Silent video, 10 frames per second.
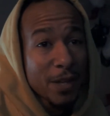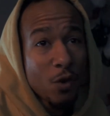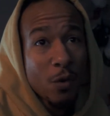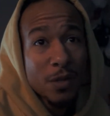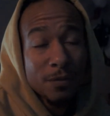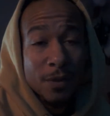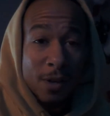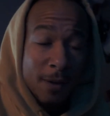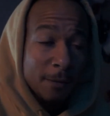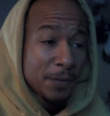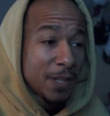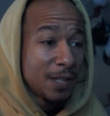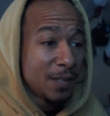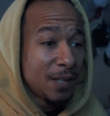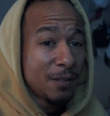They go in,
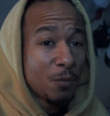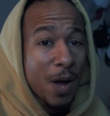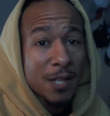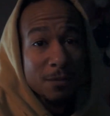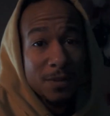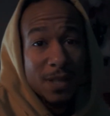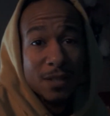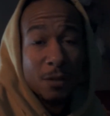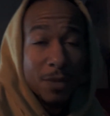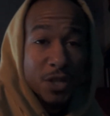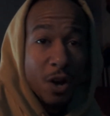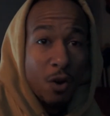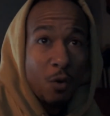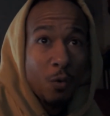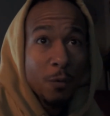he winds up getting to
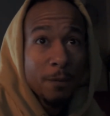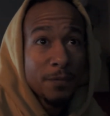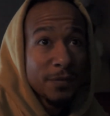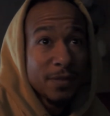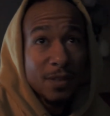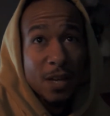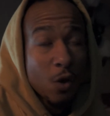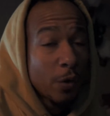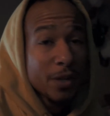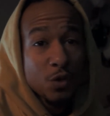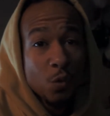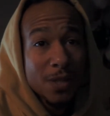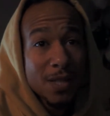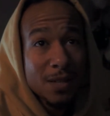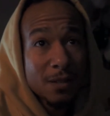Michonne. They go in the sewer
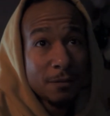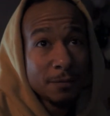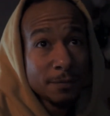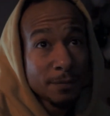system.